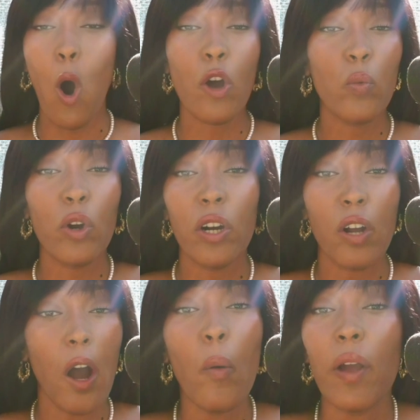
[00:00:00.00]

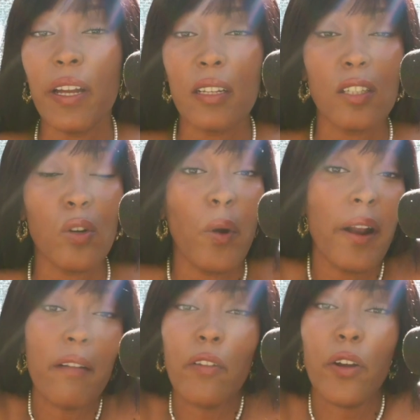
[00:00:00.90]
onward going to
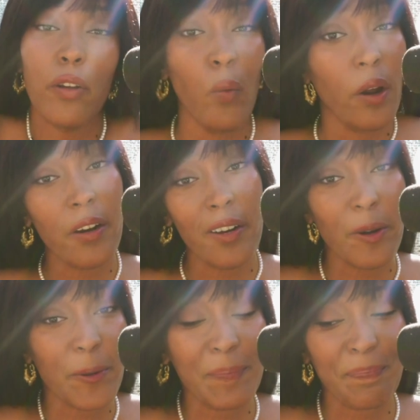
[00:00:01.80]
whatever you want to
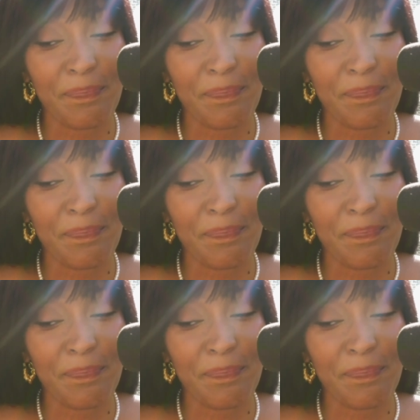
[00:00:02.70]
do.